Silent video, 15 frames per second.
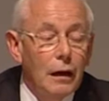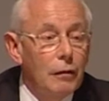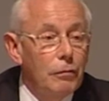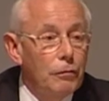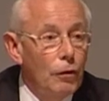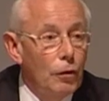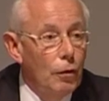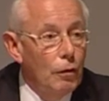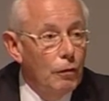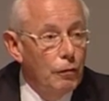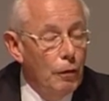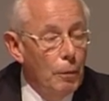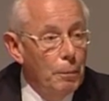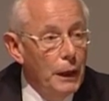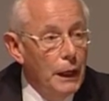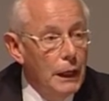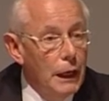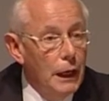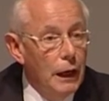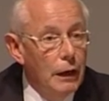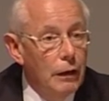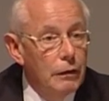for being
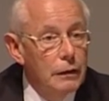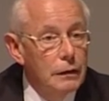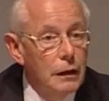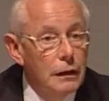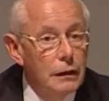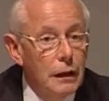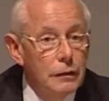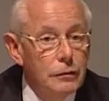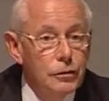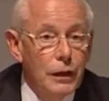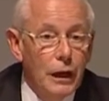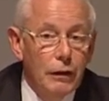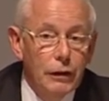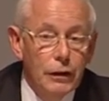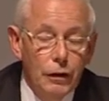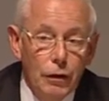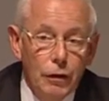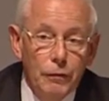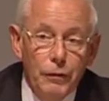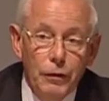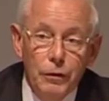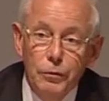here and sharing
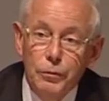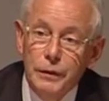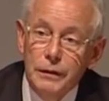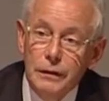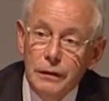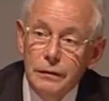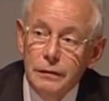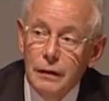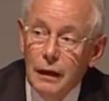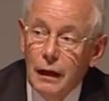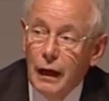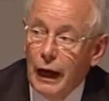your views with us.